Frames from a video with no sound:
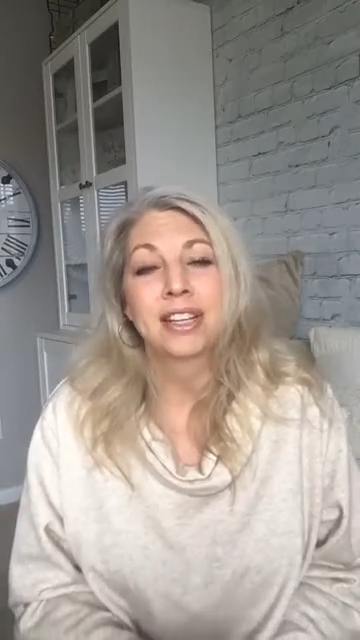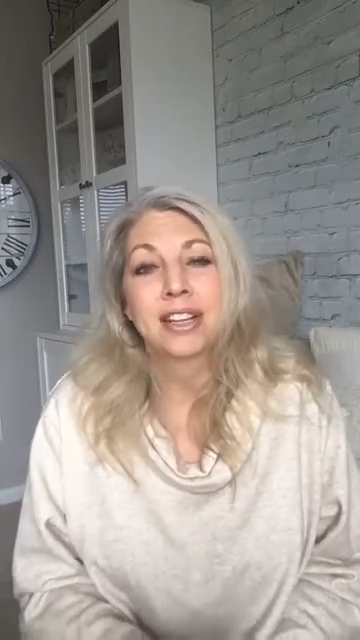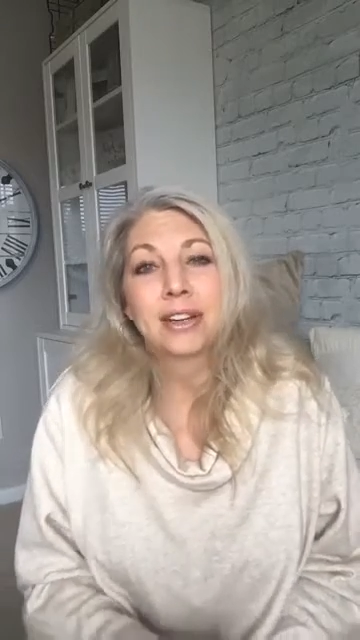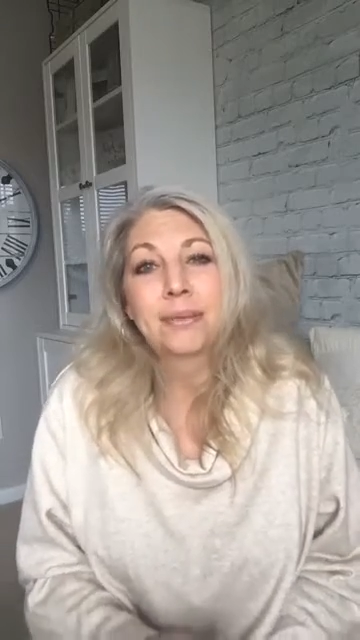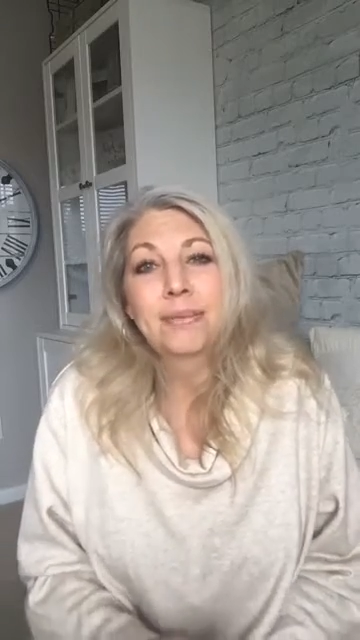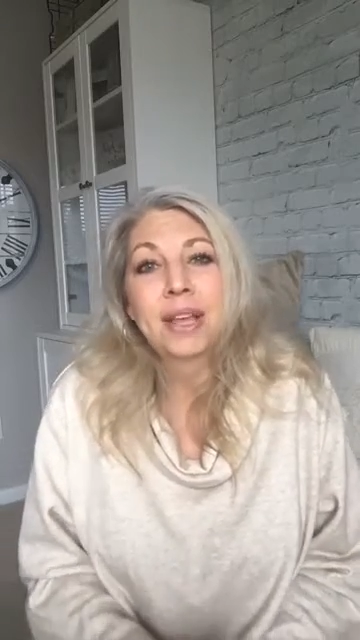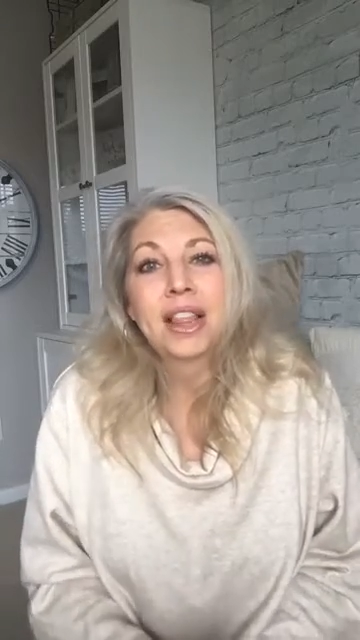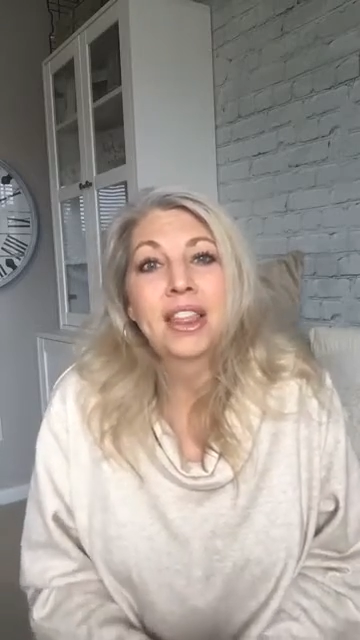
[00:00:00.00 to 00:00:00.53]
There
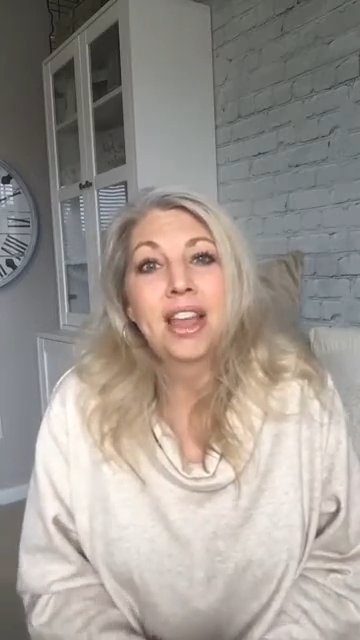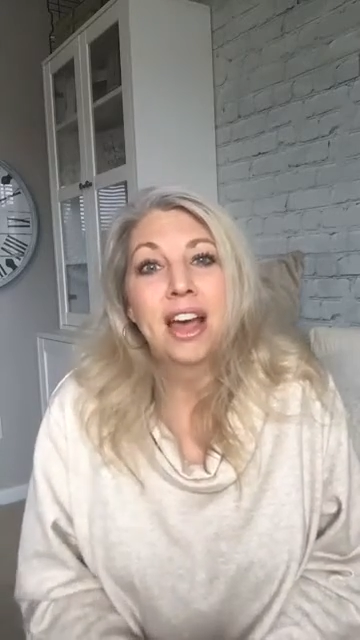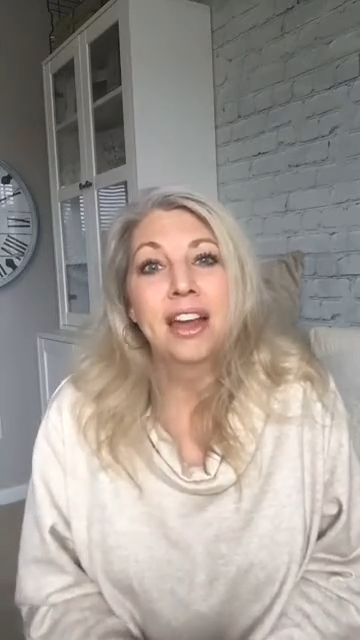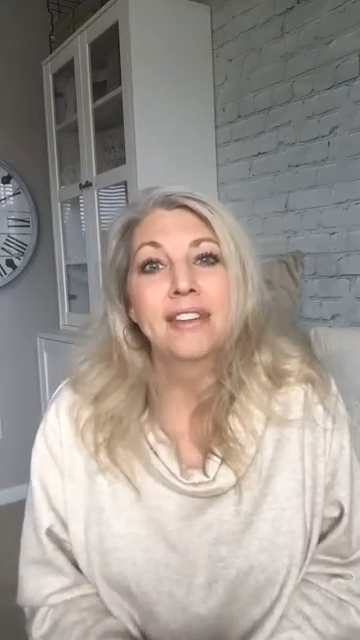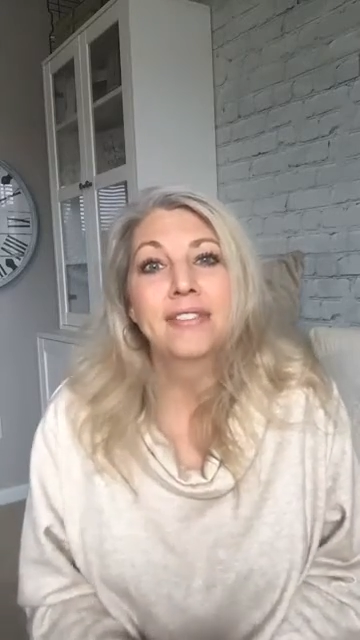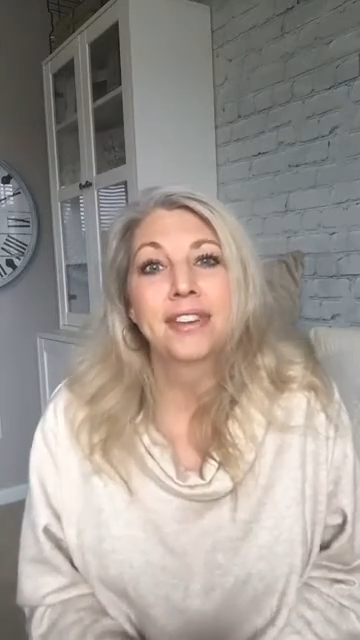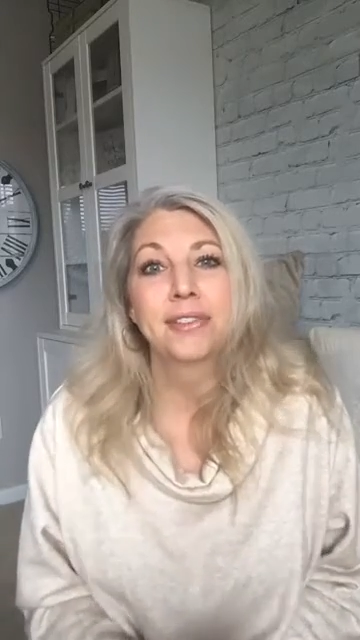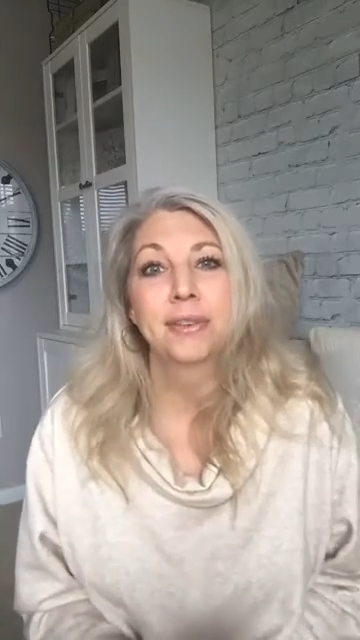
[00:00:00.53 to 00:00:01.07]
can be a
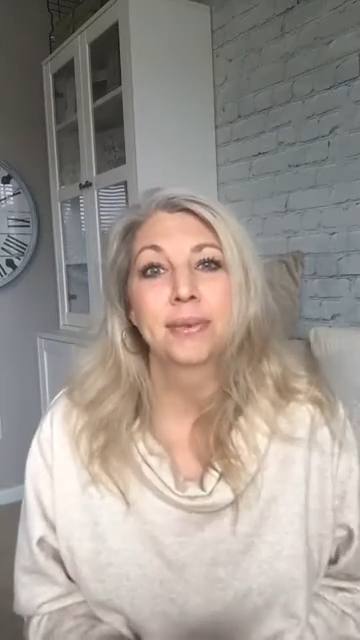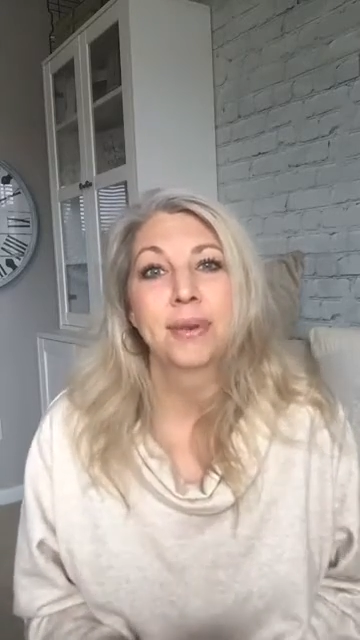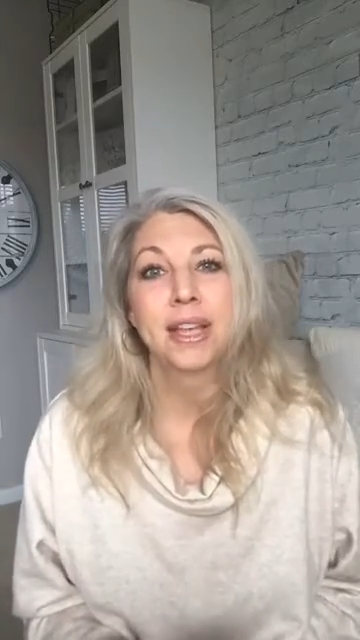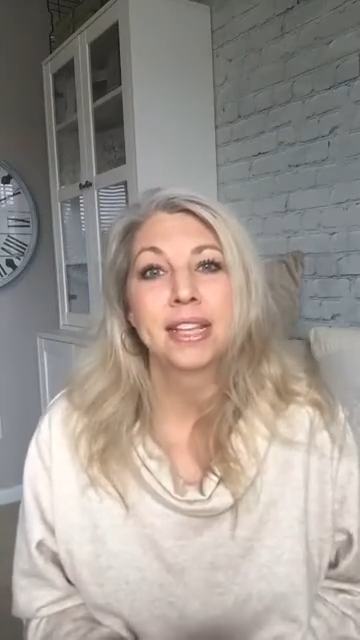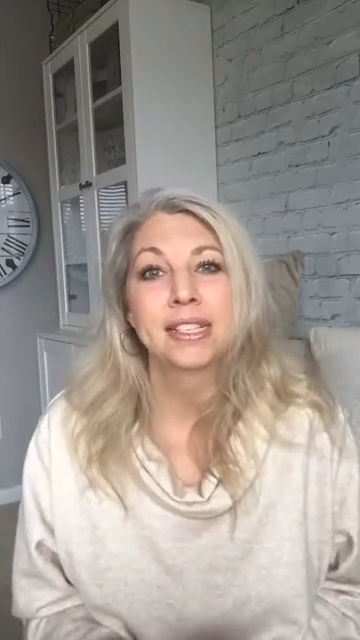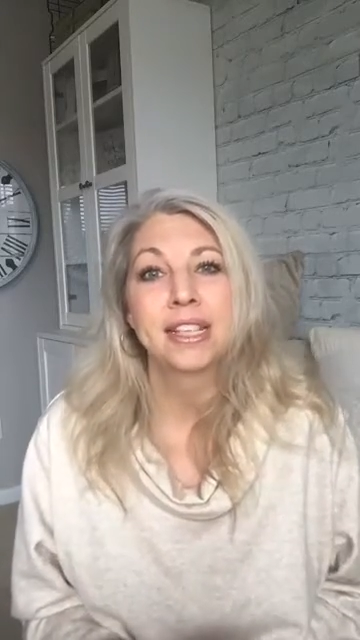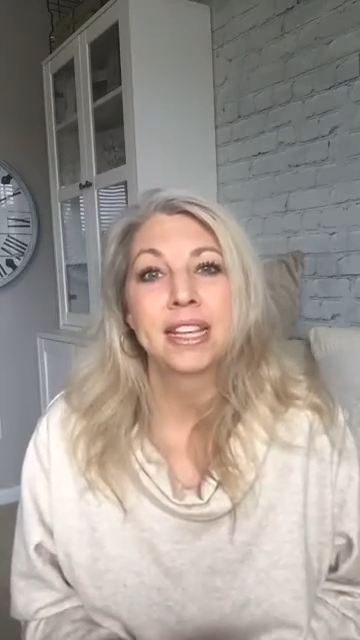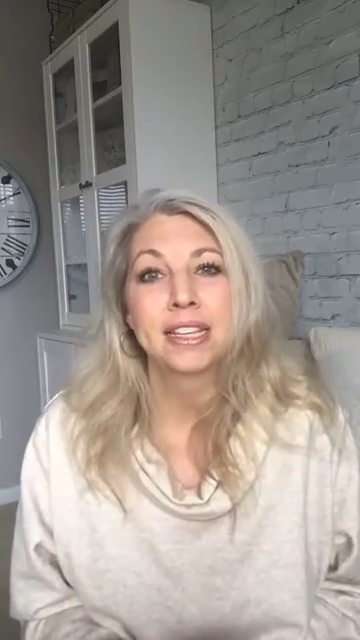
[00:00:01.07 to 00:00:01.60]
lot of different
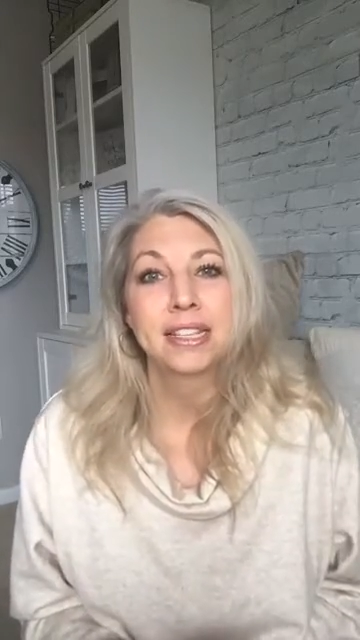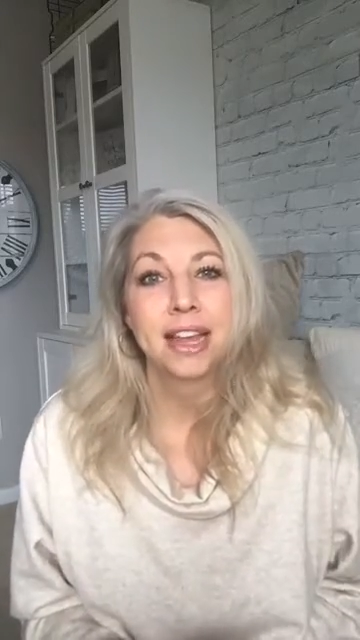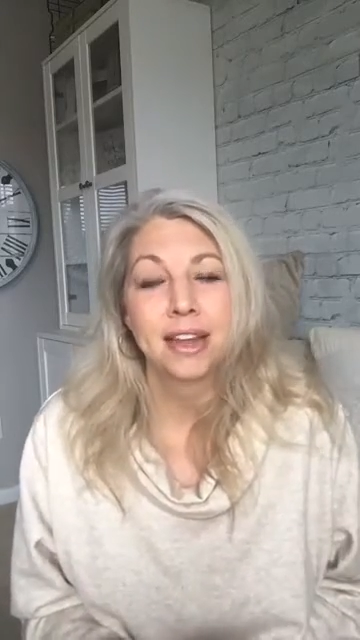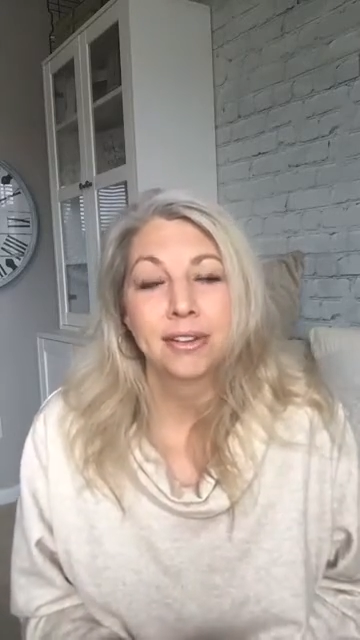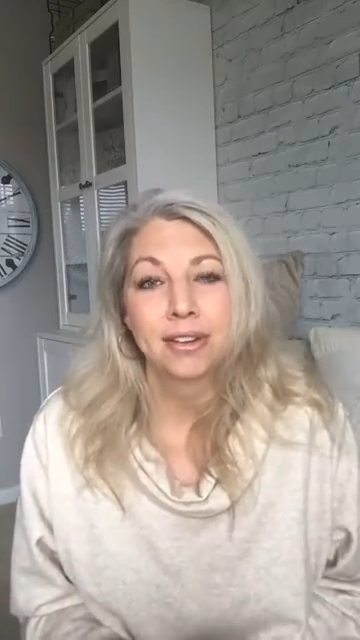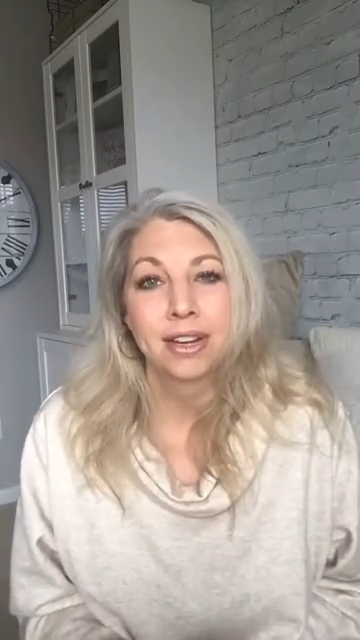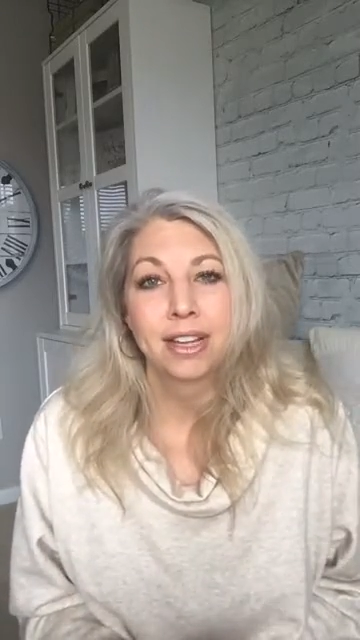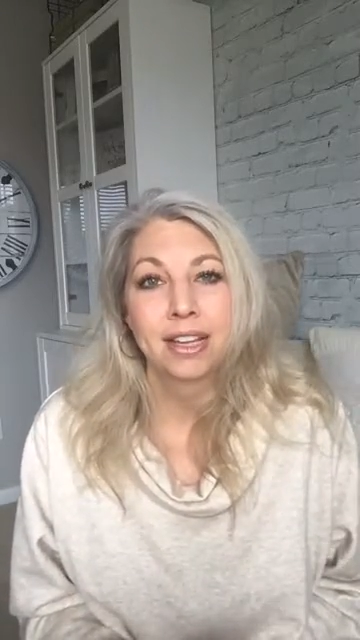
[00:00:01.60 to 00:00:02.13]
ways that
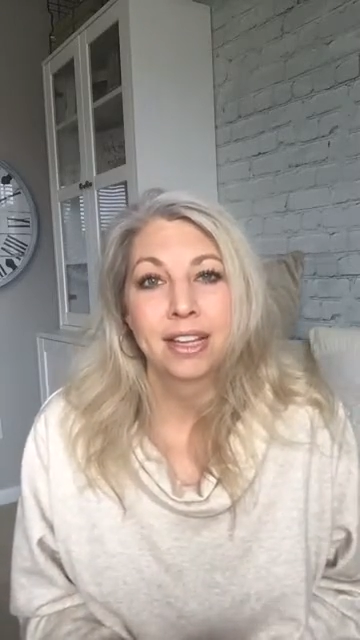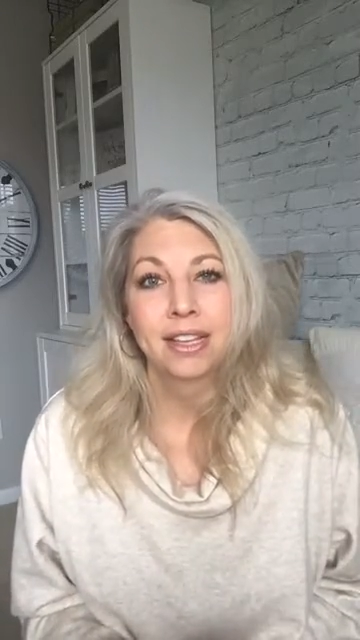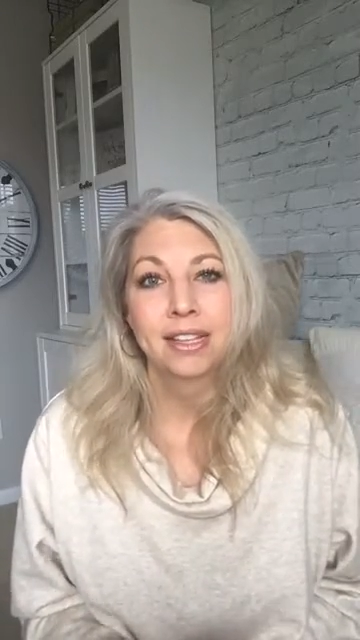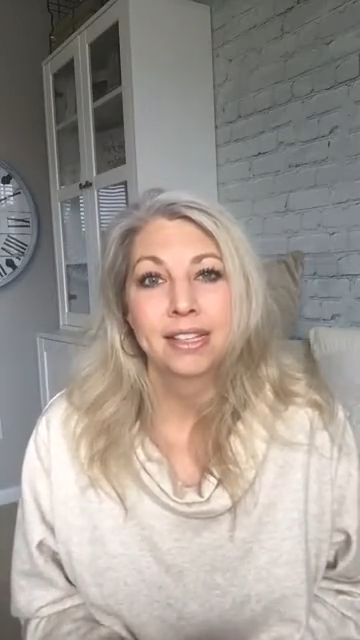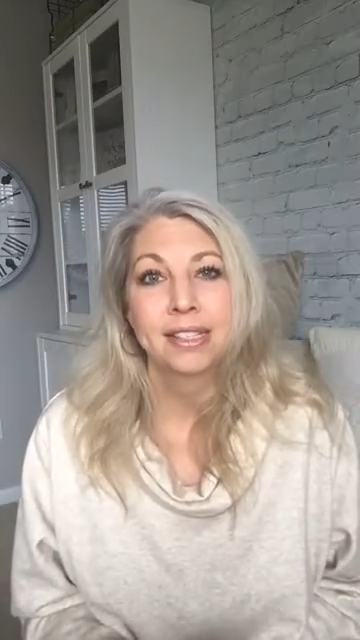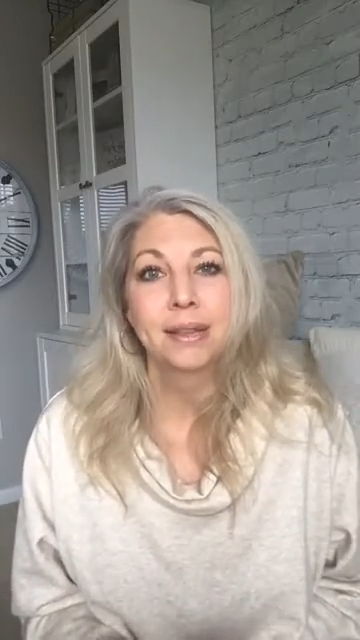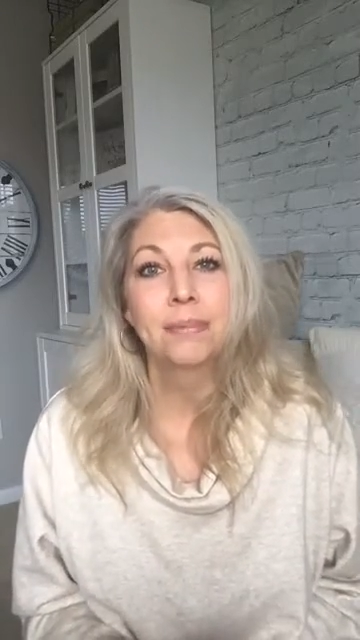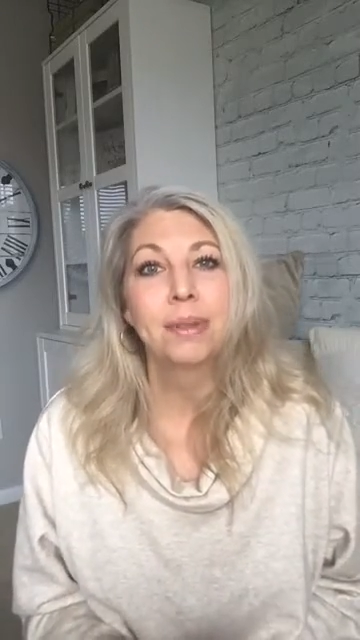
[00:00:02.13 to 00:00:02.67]
integrity
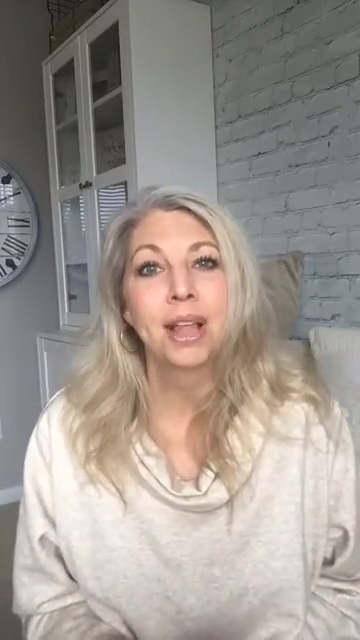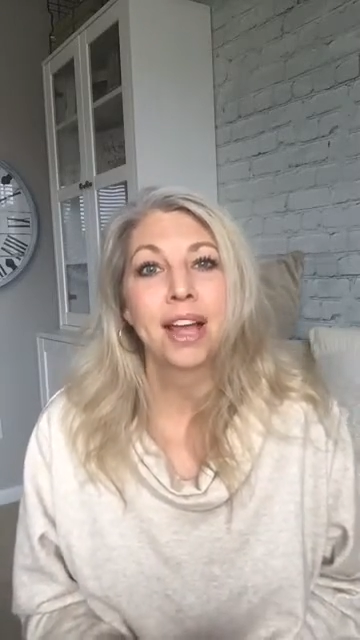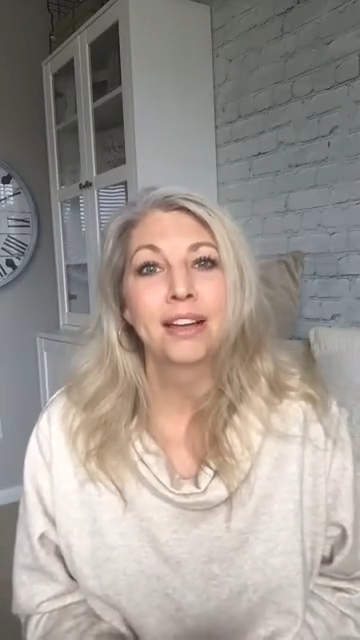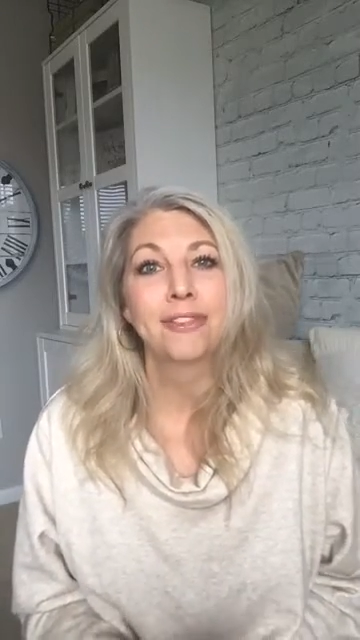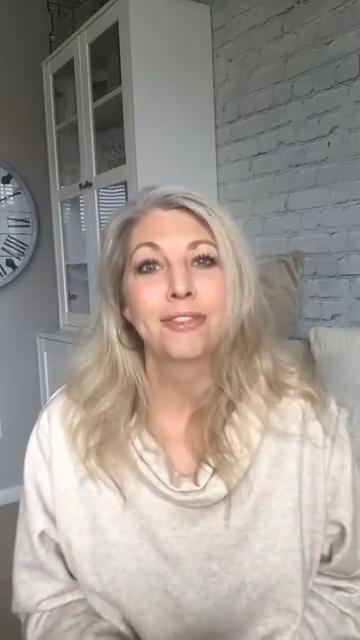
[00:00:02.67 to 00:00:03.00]
is applied.